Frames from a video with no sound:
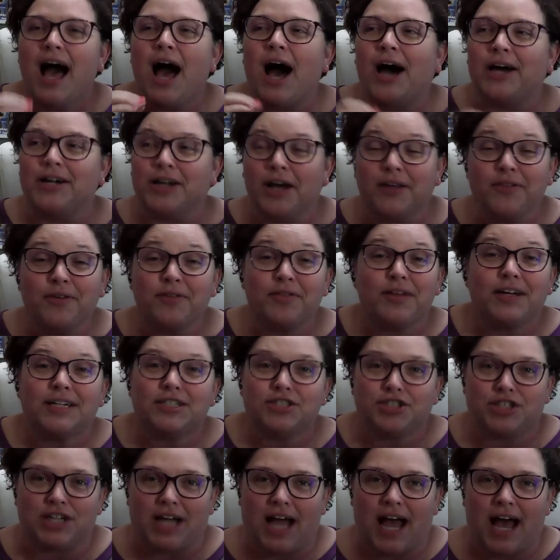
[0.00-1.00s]
Another thing
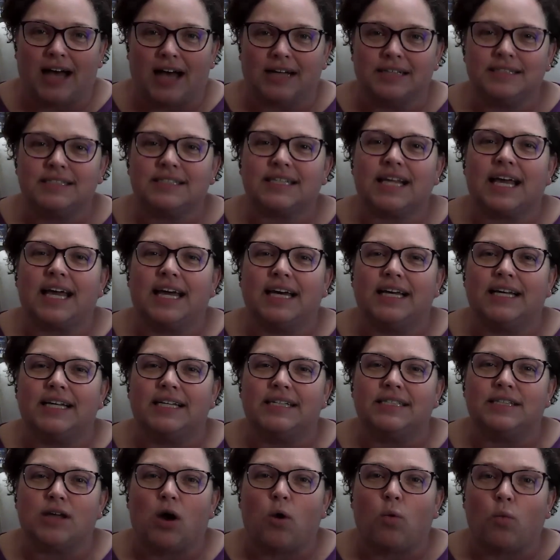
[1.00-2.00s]
she asks
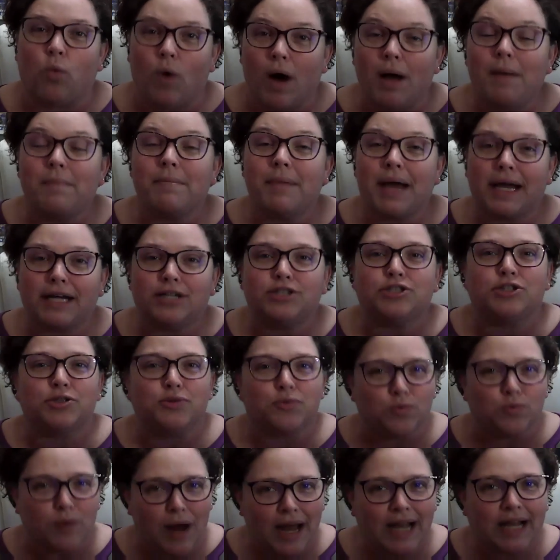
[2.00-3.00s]
is, what makes
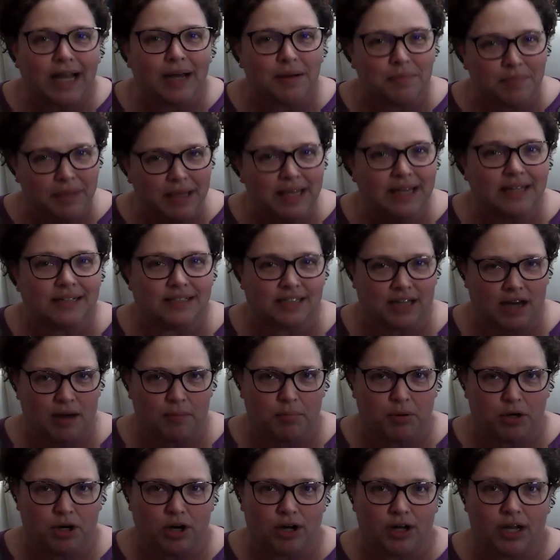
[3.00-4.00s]
you recommend a
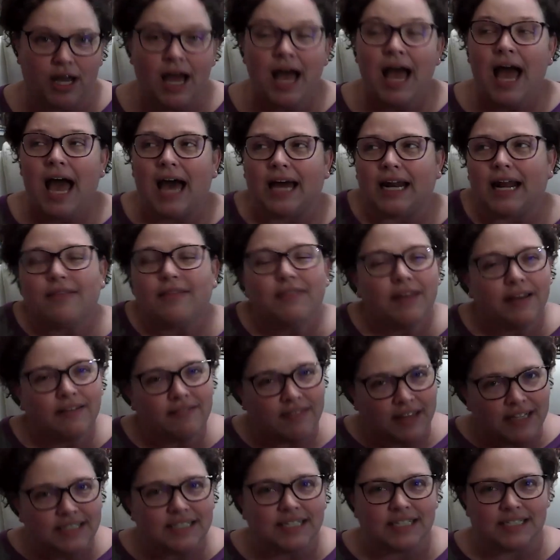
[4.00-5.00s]
book? And I think
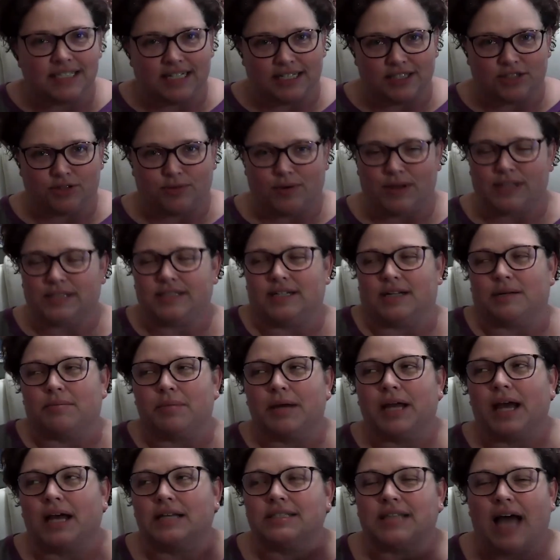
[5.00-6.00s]
this is interesting
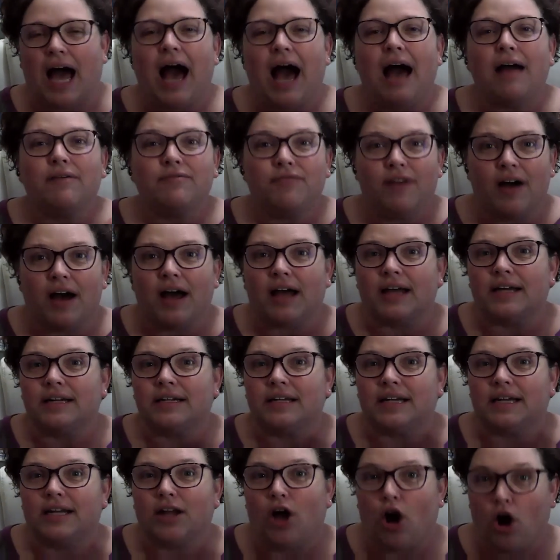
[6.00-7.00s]
because I
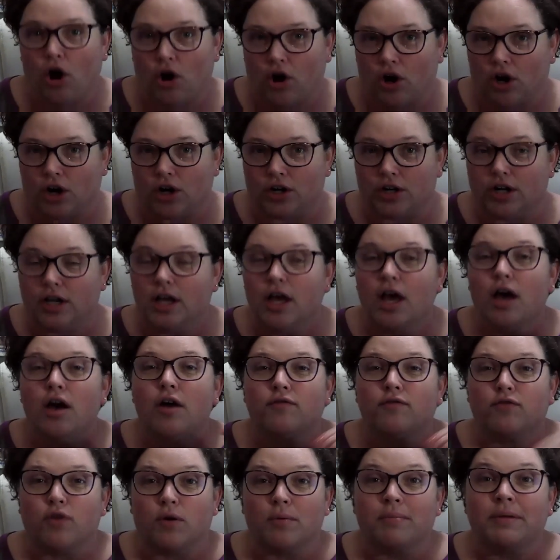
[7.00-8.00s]
find it hard
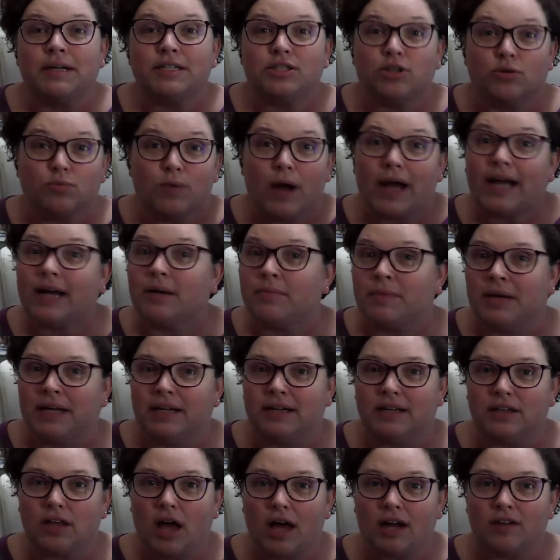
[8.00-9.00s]
for me to
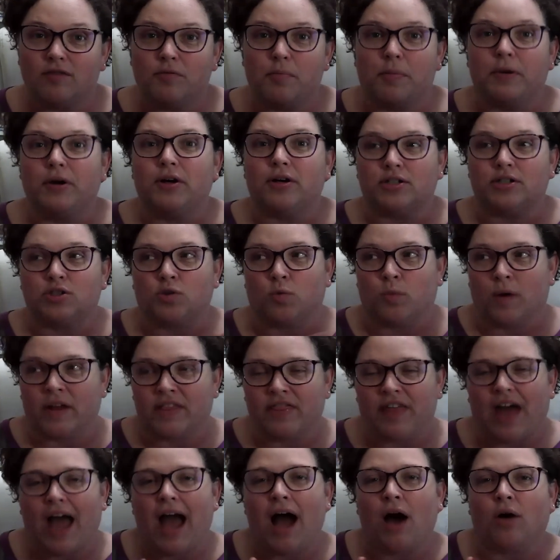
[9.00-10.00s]
recommend a lot of books
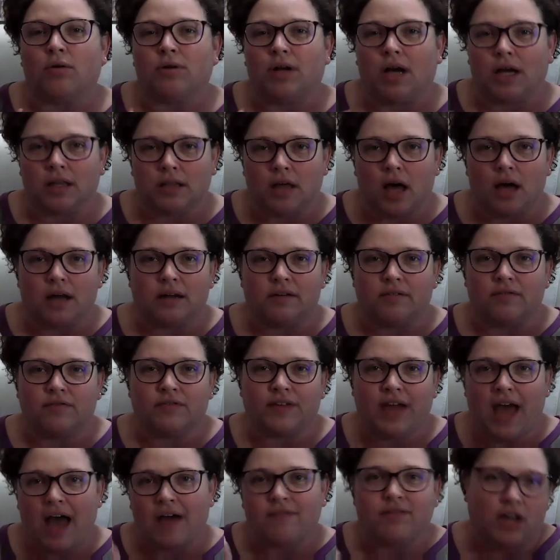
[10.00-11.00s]
without a lot
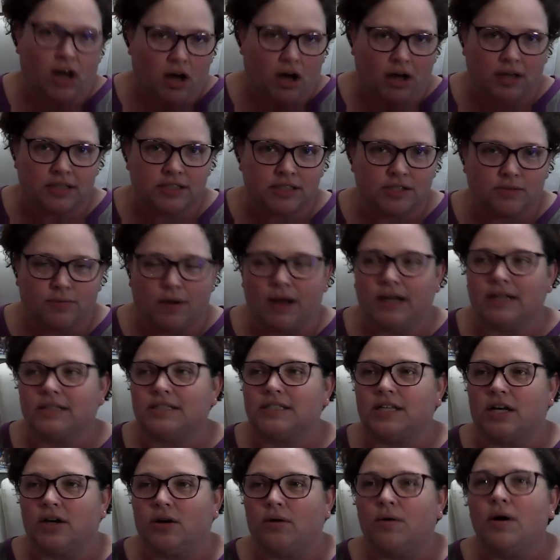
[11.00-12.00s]
of caveats, right?
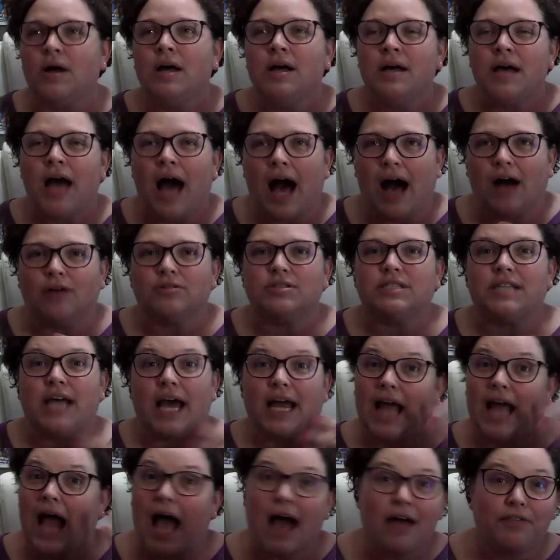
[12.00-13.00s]
So I'll
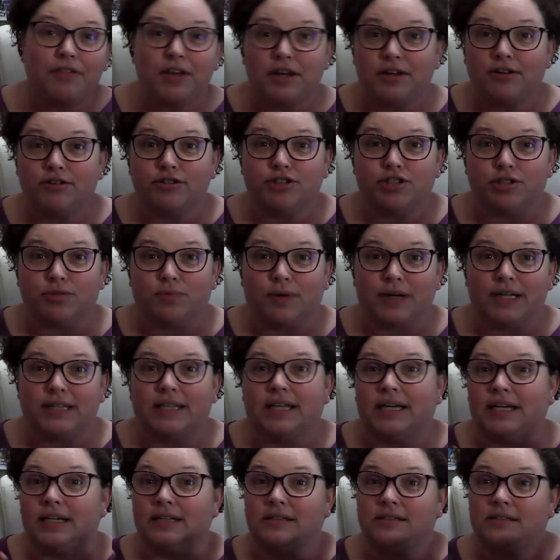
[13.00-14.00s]
say, I think you should read
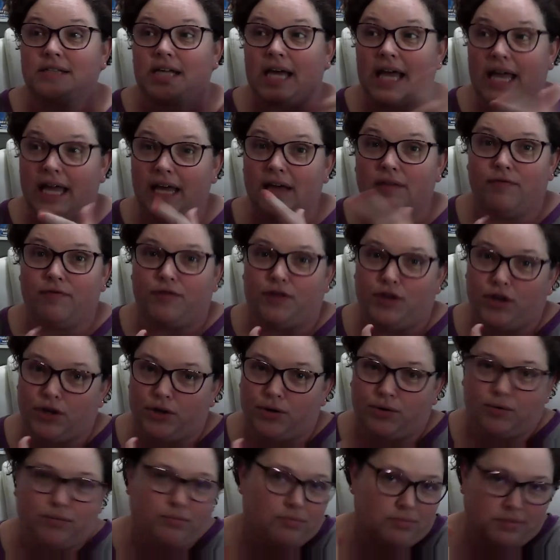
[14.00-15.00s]
this if
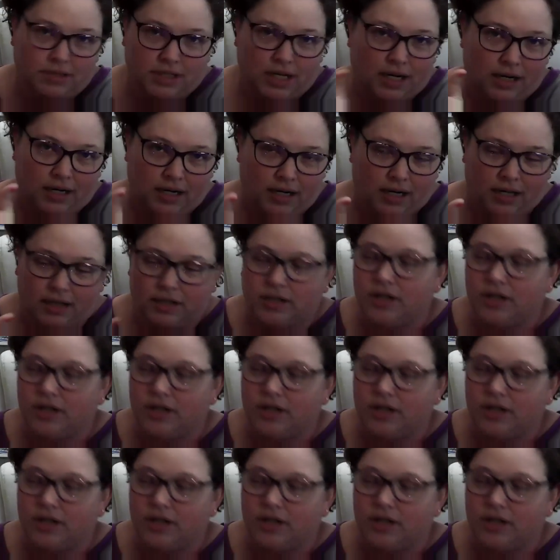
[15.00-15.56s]
you da da da.